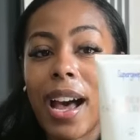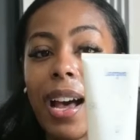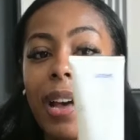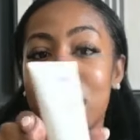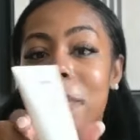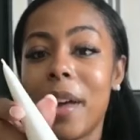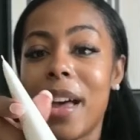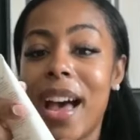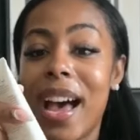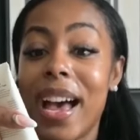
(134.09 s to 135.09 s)
Um,
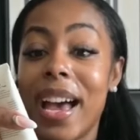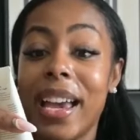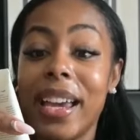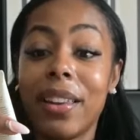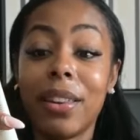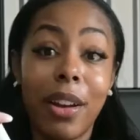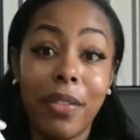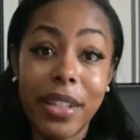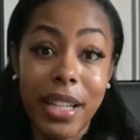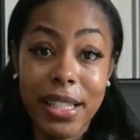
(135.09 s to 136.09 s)
I
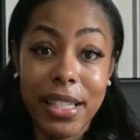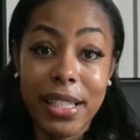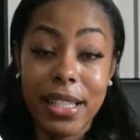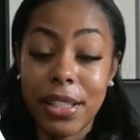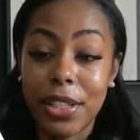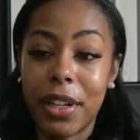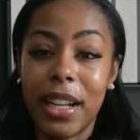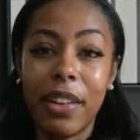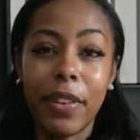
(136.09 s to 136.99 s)
love the Unseen Sunscreen.